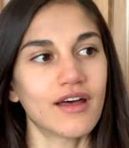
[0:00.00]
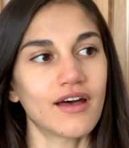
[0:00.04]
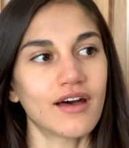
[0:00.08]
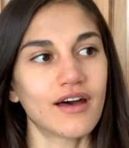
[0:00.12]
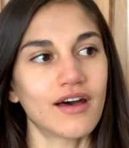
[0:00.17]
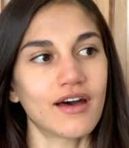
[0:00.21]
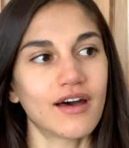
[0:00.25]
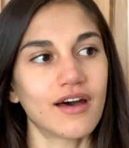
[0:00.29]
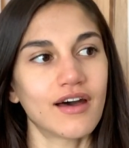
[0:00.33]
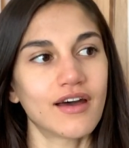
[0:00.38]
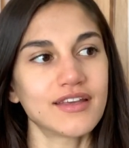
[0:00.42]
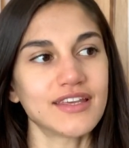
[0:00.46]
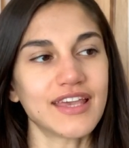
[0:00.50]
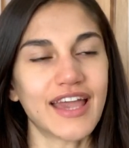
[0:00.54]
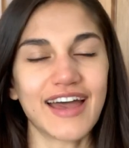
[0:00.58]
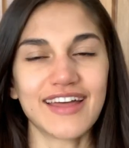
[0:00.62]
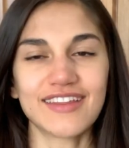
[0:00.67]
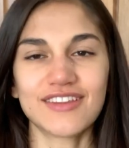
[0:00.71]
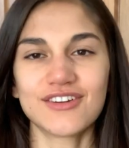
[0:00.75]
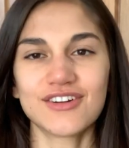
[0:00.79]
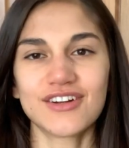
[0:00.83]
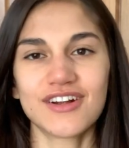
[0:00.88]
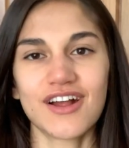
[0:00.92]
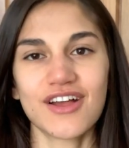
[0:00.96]
uh,
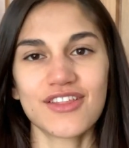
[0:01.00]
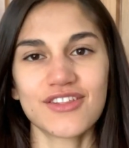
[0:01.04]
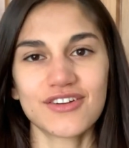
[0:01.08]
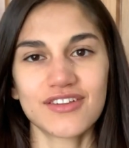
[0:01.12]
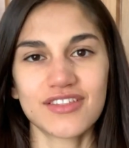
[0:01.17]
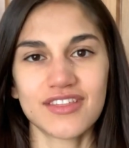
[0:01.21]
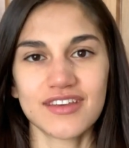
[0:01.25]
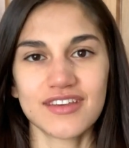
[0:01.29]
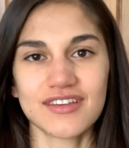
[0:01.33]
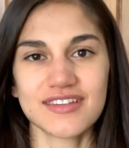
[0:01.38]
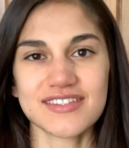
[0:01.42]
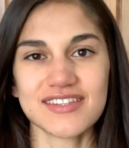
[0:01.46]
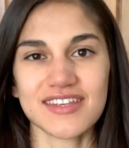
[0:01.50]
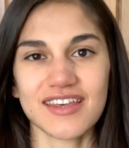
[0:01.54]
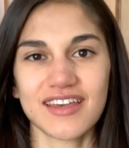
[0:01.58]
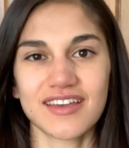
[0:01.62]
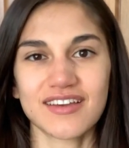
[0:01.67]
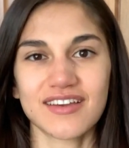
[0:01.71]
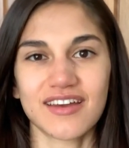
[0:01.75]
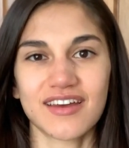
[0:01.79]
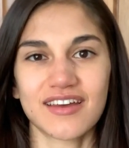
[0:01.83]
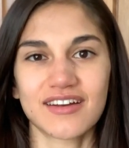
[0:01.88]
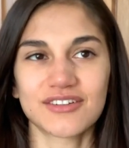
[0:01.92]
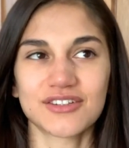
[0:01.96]
yeah, there are other things
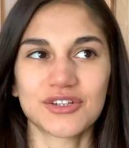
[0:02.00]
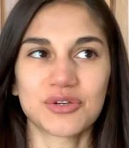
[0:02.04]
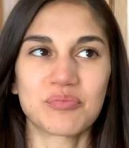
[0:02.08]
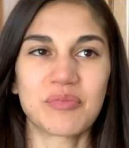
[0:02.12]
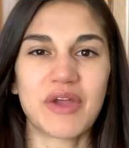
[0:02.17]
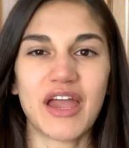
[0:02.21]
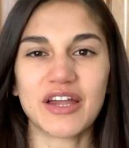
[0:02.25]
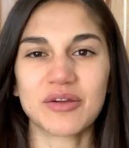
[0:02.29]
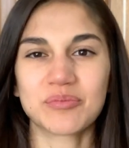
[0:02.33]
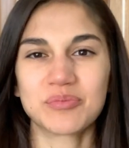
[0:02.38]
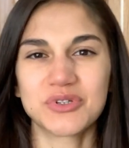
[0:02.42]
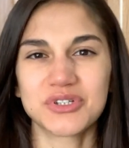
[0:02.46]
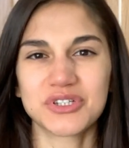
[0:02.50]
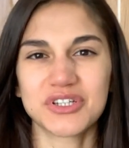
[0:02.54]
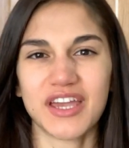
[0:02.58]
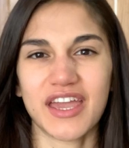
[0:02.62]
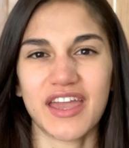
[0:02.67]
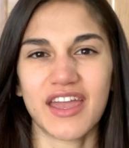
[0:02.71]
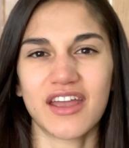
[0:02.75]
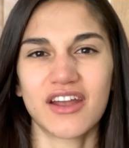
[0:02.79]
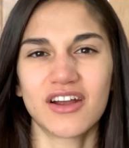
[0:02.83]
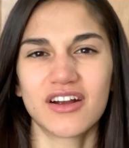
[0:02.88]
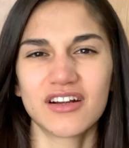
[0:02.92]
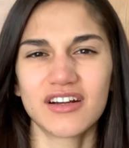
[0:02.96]
like, I don't know, MacBook
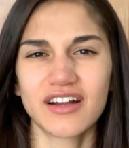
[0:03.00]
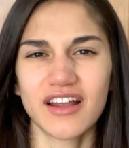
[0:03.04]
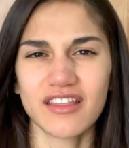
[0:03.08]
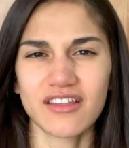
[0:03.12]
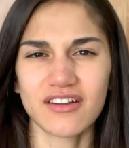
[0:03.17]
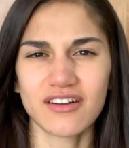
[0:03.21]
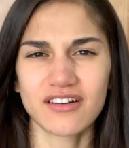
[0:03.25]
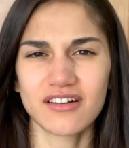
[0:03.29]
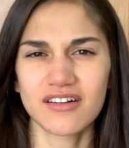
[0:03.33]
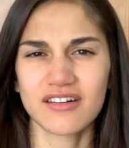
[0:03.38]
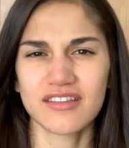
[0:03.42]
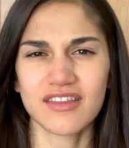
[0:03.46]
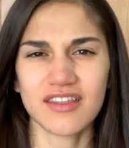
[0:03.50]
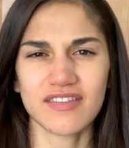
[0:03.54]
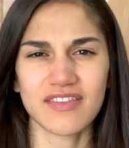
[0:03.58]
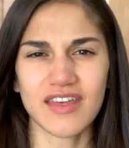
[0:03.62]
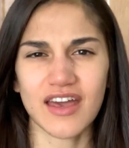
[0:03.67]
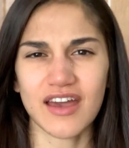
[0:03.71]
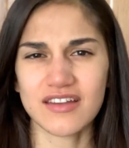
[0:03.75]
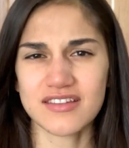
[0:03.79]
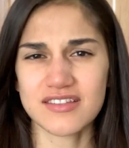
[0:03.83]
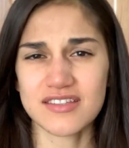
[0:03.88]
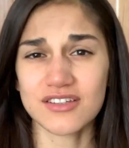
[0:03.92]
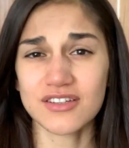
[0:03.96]
Air. I heard that
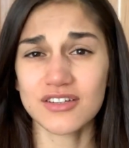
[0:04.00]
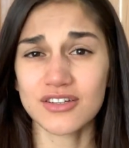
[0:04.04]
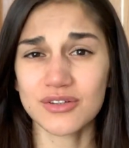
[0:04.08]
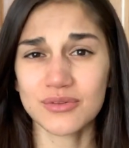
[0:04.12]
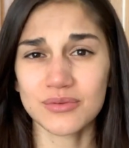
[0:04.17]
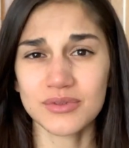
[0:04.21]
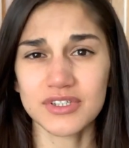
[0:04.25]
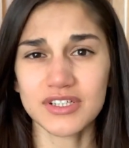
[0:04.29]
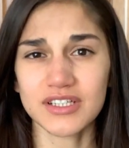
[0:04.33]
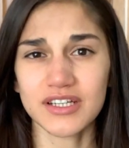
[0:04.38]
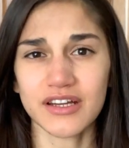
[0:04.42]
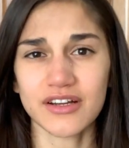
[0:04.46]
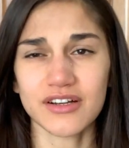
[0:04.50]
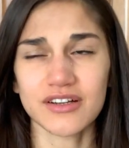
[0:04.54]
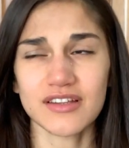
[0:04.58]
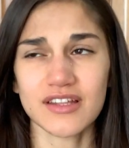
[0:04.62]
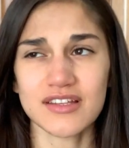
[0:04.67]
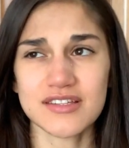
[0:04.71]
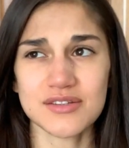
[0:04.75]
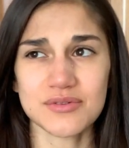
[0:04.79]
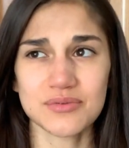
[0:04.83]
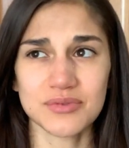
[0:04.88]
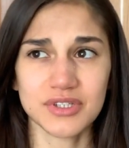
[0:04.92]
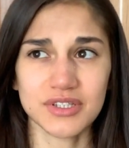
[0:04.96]
that's a good one. I heard
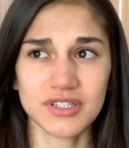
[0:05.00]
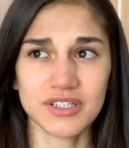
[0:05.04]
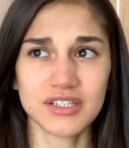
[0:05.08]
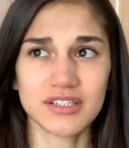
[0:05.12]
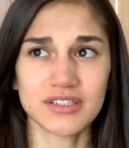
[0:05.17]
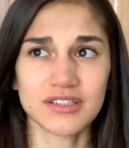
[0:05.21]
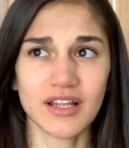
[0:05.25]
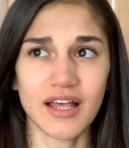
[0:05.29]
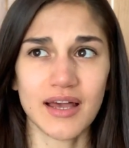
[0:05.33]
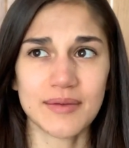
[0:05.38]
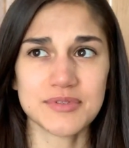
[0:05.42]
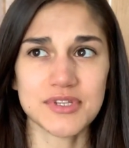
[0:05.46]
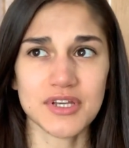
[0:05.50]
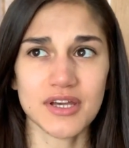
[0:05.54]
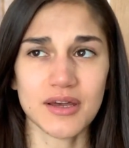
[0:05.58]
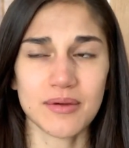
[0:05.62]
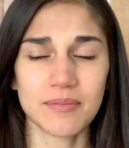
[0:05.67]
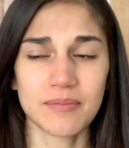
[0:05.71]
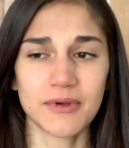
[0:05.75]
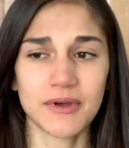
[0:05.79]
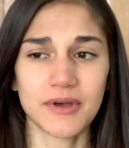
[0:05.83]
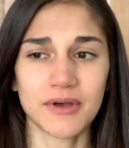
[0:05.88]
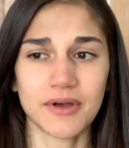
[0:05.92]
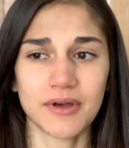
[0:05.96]
that's a really good
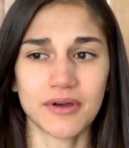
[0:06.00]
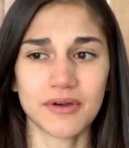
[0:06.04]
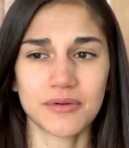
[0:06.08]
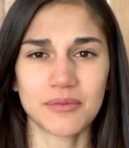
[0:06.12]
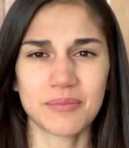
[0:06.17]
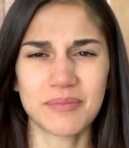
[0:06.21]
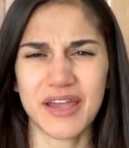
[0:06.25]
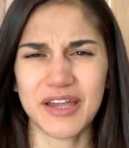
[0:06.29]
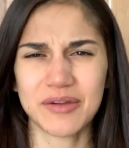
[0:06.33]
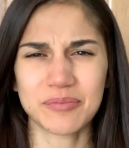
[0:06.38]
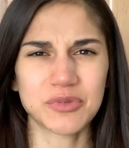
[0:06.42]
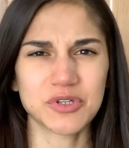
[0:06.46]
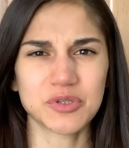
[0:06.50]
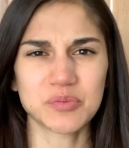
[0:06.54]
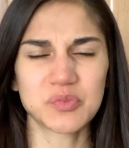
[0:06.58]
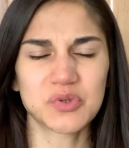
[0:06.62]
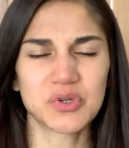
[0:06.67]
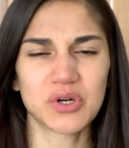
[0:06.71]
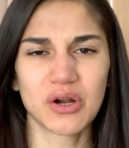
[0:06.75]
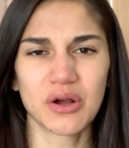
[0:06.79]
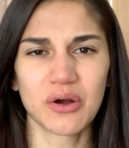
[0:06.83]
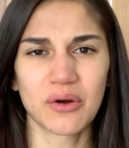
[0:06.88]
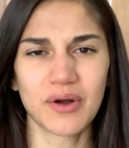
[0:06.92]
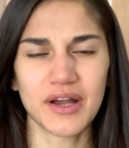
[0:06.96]
laptop. Uh, MacBook
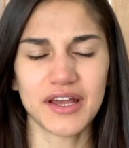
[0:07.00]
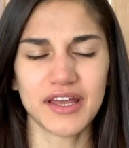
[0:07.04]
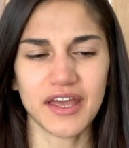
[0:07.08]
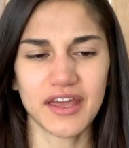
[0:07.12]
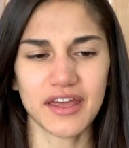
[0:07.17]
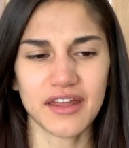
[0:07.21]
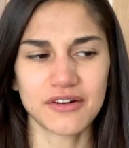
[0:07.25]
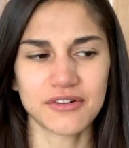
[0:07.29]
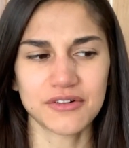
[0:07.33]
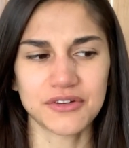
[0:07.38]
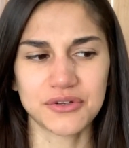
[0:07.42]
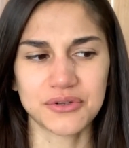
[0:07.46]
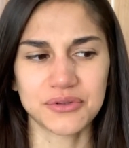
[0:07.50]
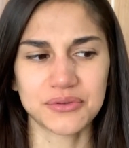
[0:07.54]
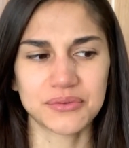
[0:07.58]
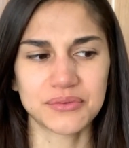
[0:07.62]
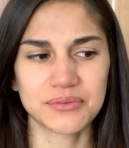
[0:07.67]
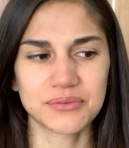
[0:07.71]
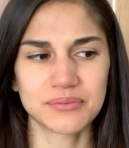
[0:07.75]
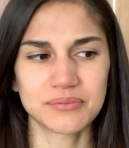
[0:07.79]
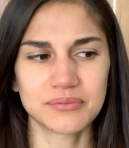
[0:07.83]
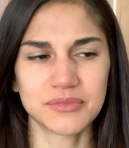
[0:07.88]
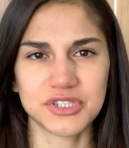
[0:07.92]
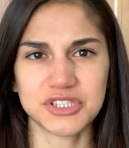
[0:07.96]
Pro, I, I don't know
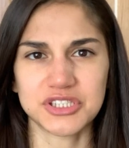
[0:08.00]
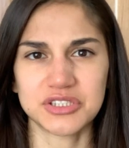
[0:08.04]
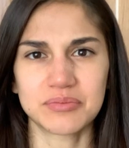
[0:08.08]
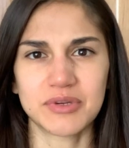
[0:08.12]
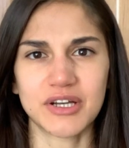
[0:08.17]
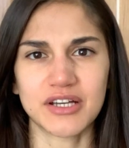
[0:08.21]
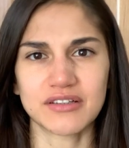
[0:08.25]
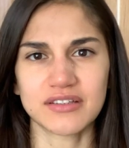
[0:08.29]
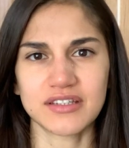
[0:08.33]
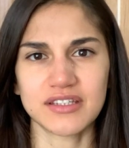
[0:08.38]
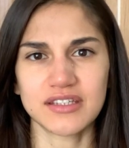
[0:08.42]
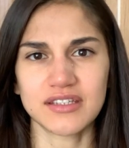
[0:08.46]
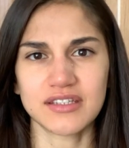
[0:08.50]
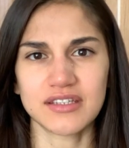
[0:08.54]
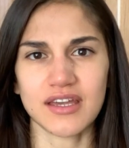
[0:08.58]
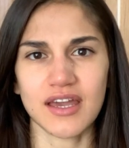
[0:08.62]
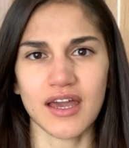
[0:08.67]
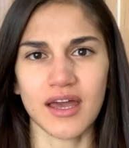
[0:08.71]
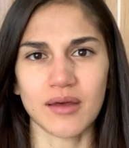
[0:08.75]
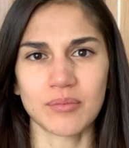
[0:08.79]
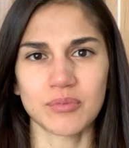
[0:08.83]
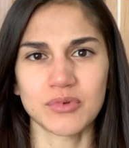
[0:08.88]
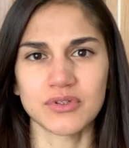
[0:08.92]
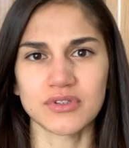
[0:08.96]
much about the
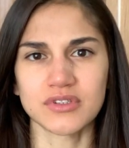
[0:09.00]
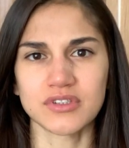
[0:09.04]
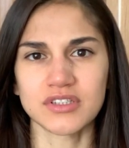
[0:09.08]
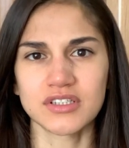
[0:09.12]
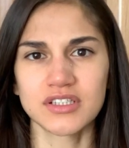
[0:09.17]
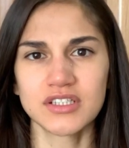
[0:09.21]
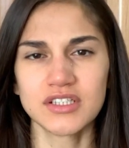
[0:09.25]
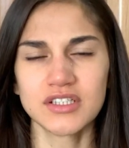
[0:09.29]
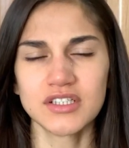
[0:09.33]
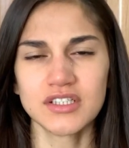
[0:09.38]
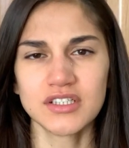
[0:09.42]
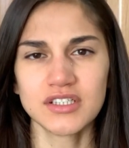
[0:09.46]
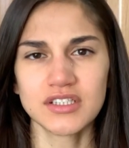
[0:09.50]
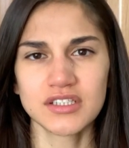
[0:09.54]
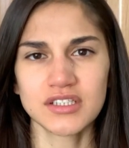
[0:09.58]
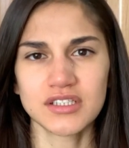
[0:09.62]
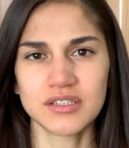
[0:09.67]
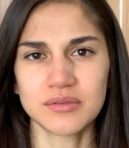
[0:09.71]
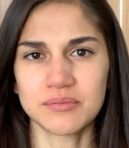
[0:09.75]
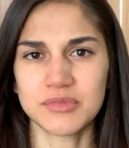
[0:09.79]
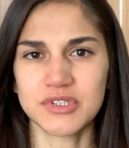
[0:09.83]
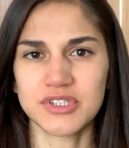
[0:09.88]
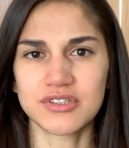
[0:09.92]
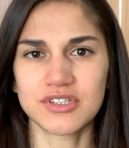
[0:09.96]
Apple
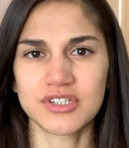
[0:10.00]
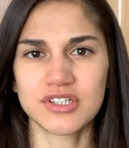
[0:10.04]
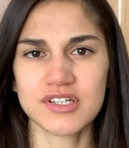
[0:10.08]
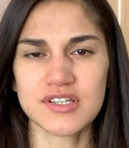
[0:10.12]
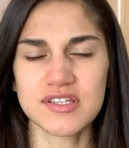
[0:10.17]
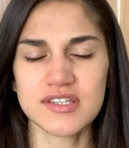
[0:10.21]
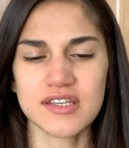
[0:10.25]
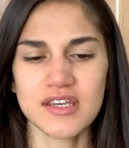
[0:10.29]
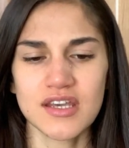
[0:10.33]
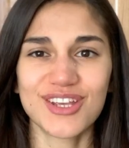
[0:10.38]
computers.